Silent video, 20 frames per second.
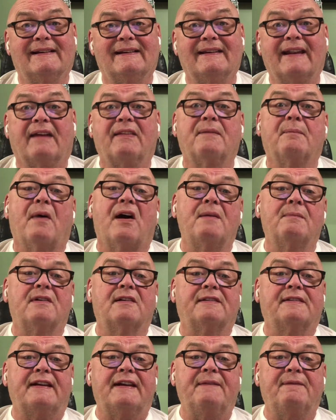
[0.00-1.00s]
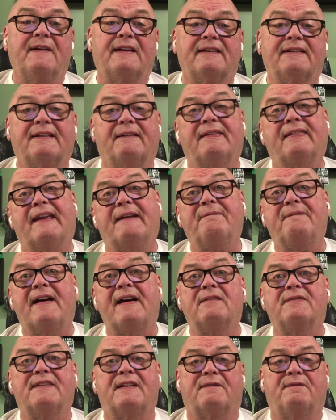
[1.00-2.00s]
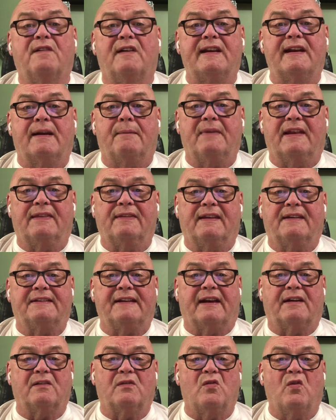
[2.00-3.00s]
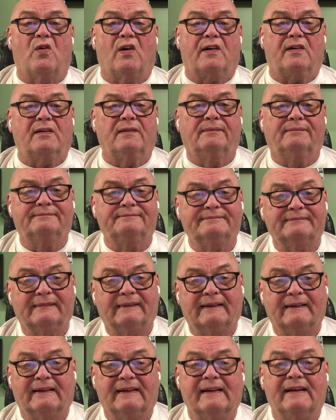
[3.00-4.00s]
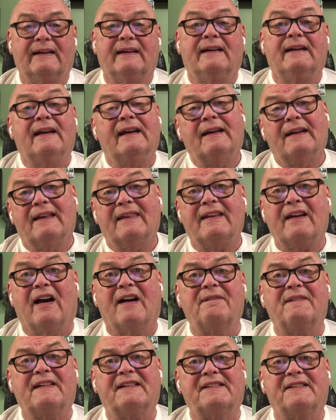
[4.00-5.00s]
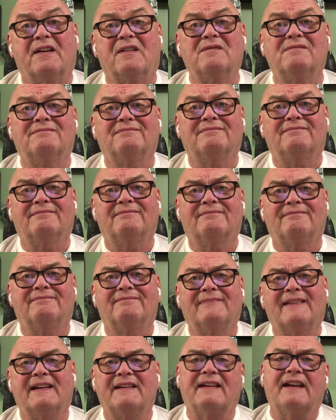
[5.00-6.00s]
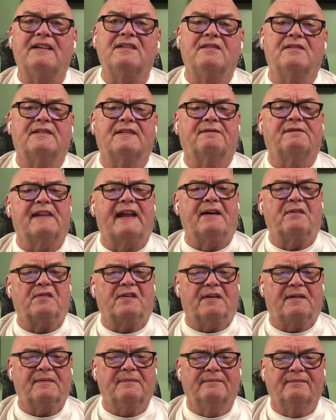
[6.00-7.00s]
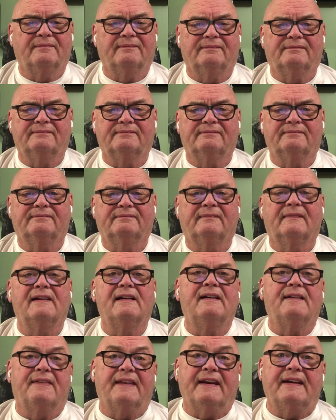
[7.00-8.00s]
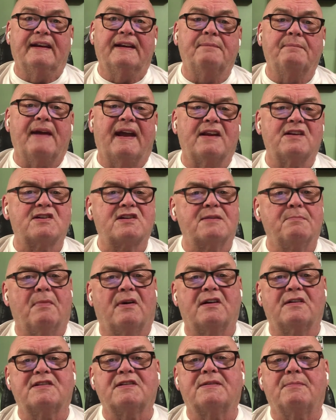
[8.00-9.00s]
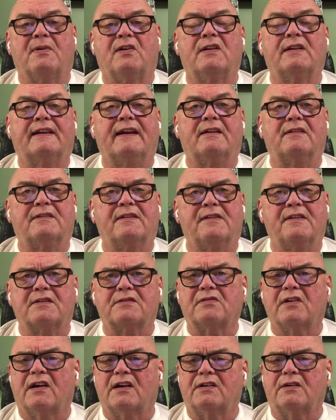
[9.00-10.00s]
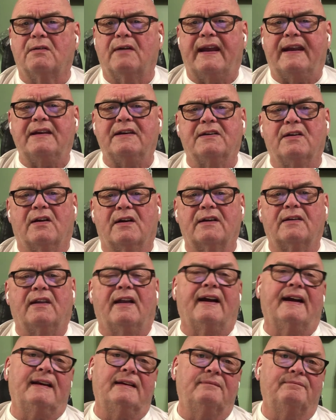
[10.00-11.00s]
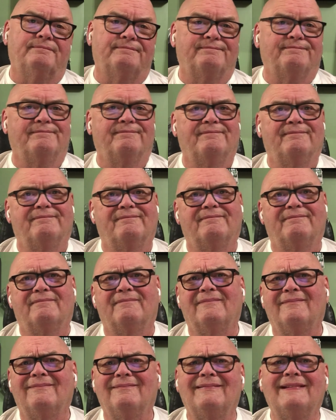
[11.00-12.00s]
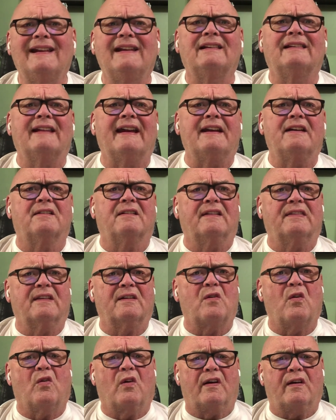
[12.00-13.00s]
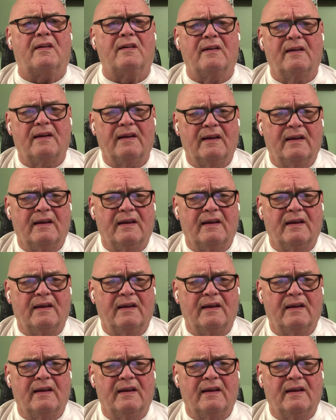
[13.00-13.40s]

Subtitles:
Now, the Bombers' defense, they found their footing a bit in the second quarter. The offense, though, continued to flounder. They did manage to march the ball down to the Toronto 8-yard line a little later in the quarter,